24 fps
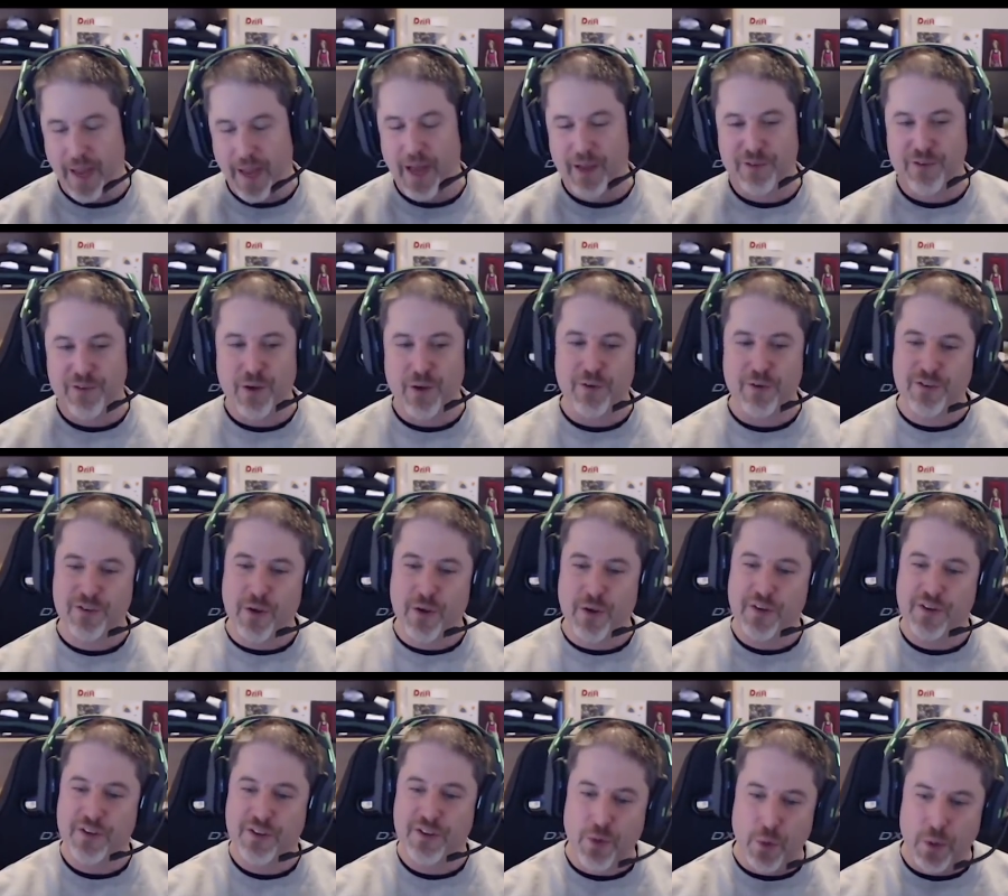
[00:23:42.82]
Yeah. So so
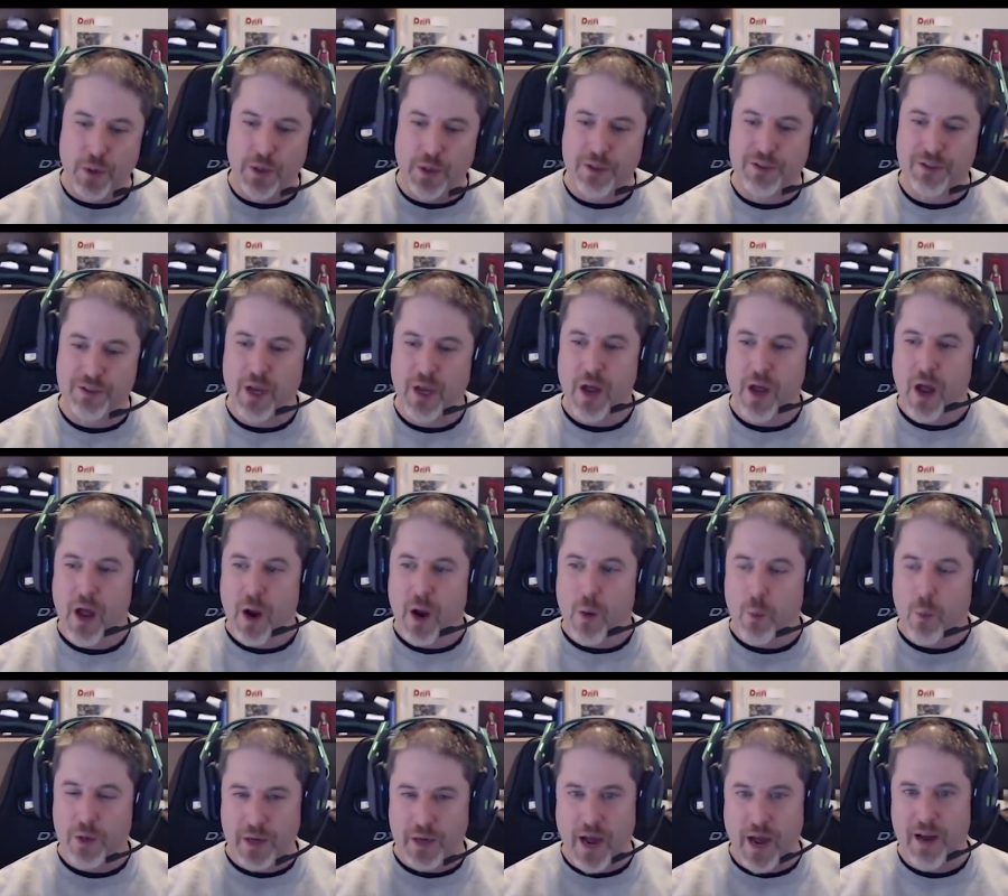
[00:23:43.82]
the swords
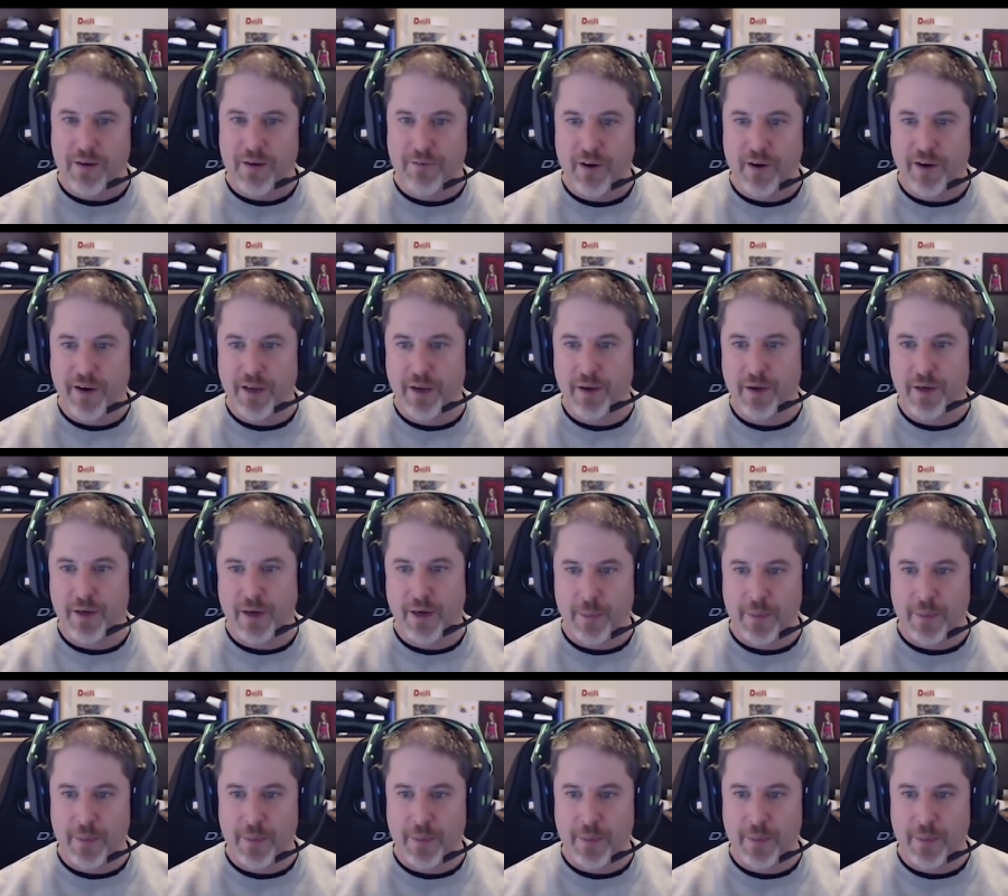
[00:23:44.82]
were not very good.